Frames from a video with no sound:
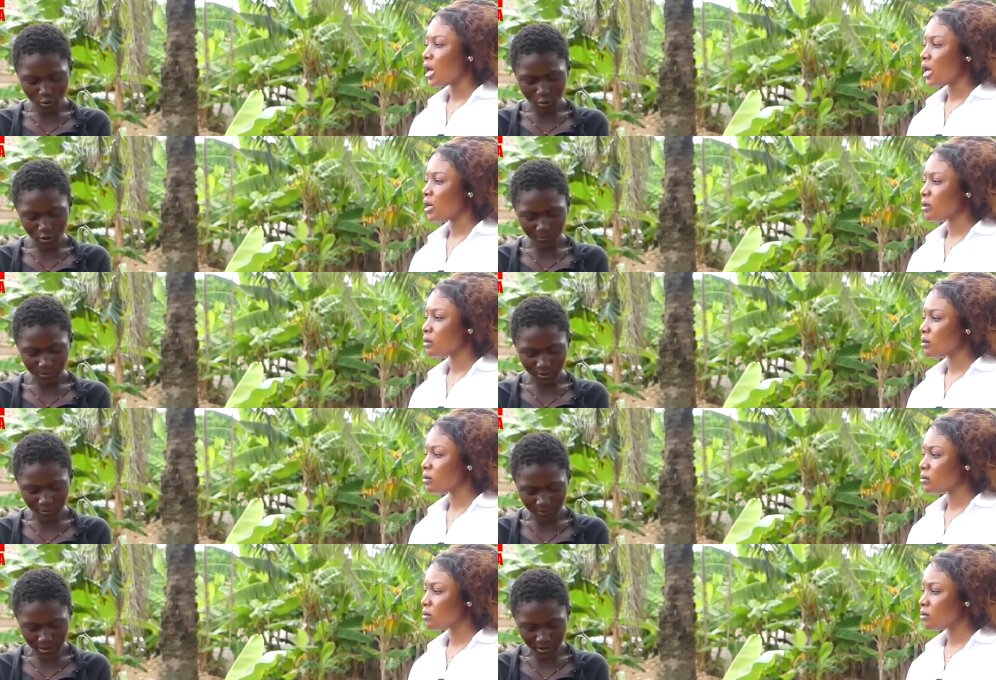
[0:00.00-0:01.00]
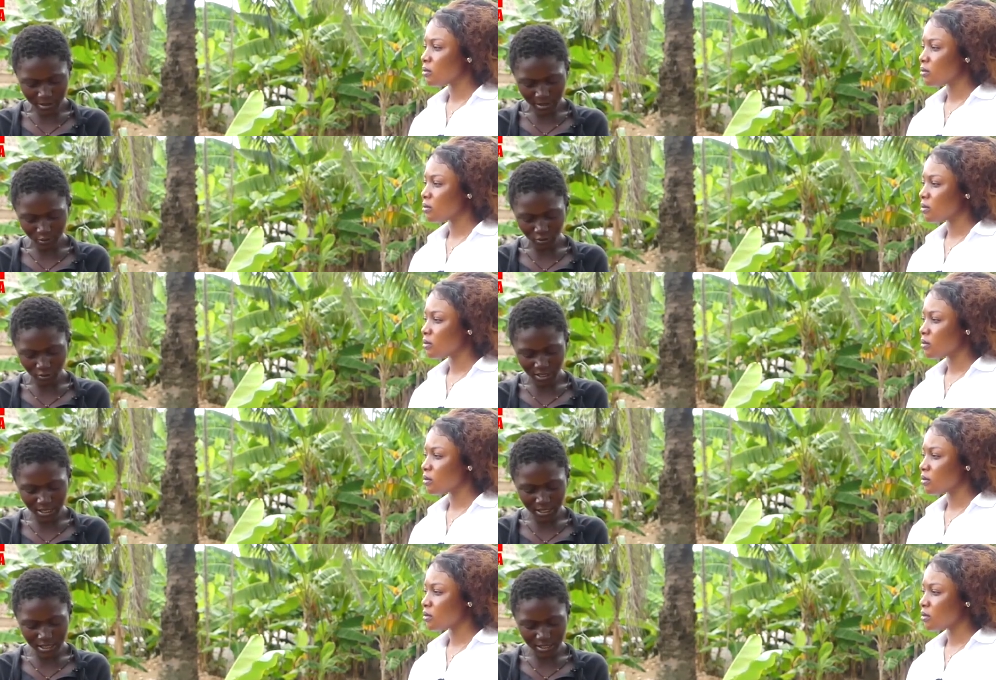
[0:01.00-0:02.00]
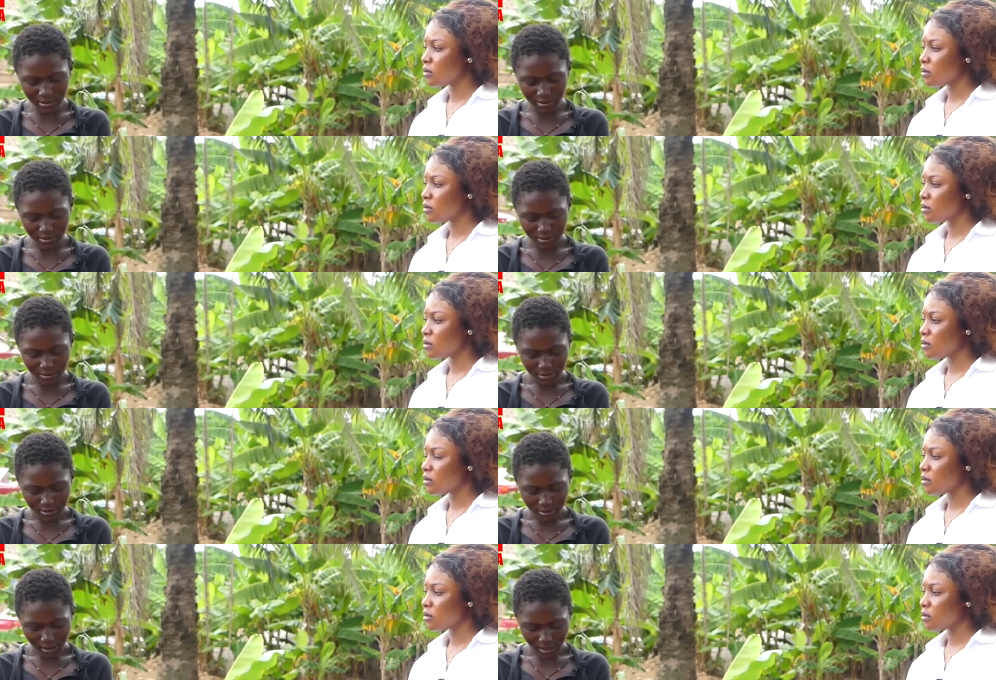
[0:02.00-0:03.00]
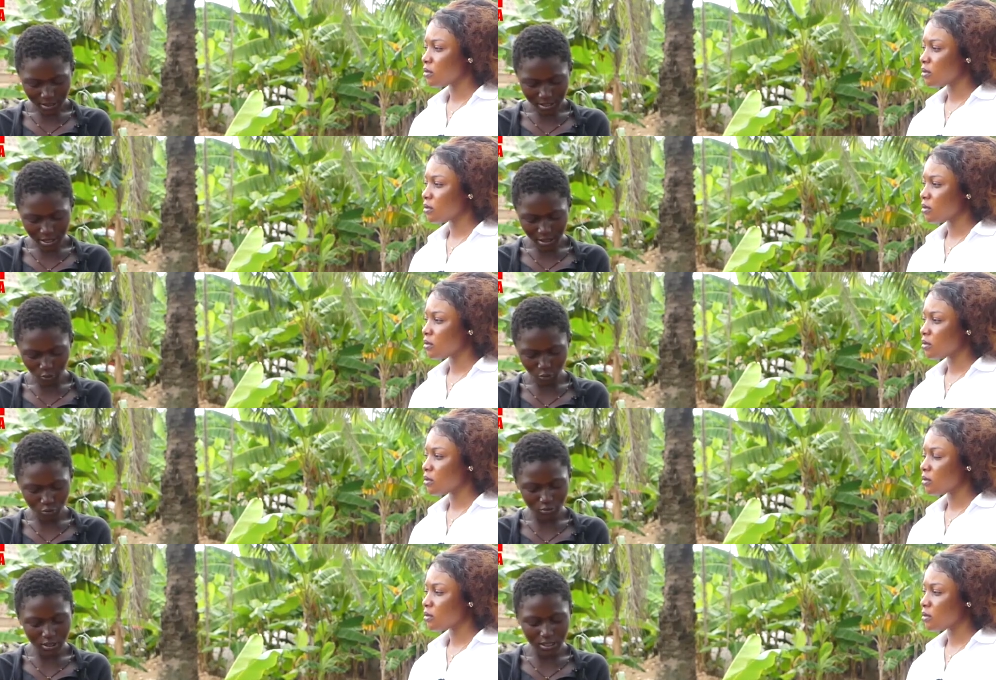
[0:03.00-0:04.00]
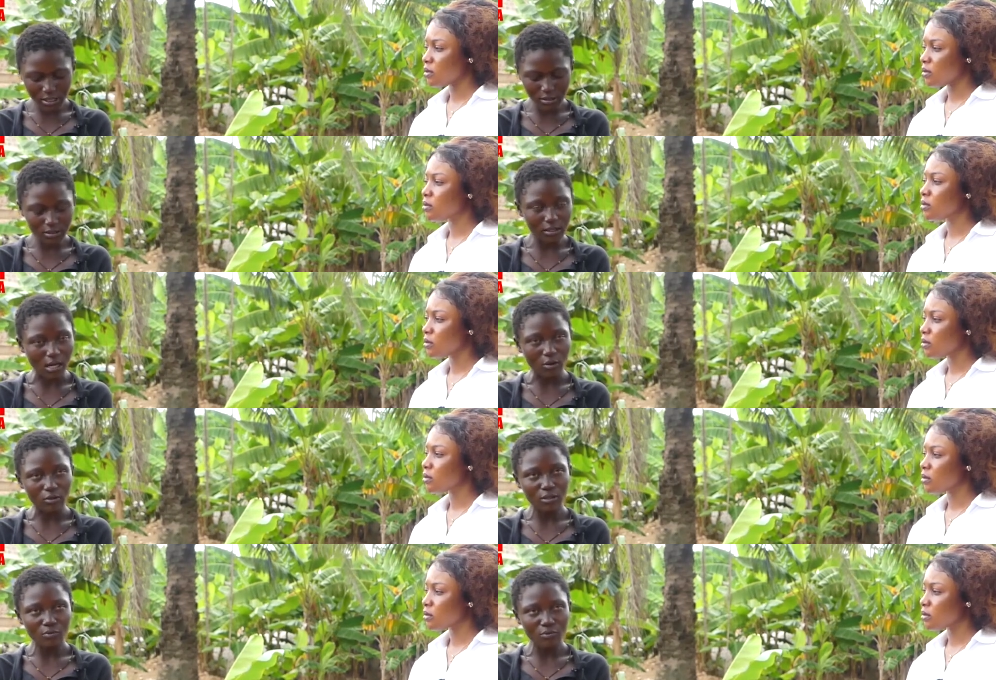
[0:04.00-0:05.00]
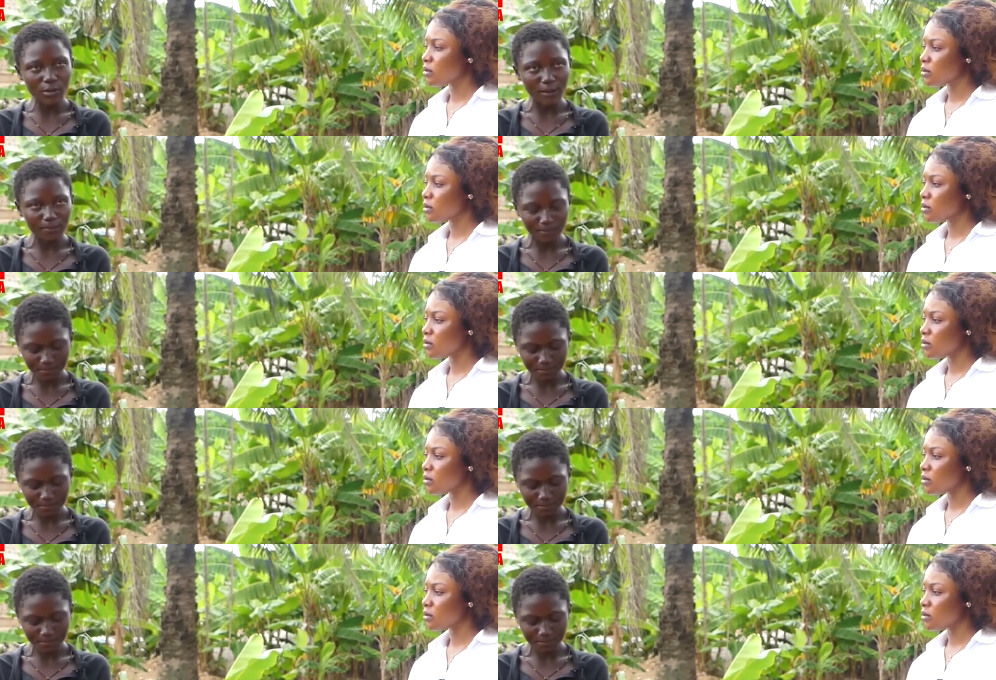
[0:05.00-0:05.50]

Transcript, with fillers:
Speaker 1: ko hospital ma na da ho three days. Na da da e to so three days na o di wuye.